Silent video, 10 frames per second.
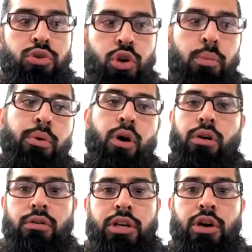your part,
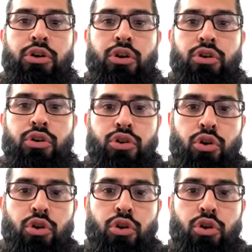you know, your, your,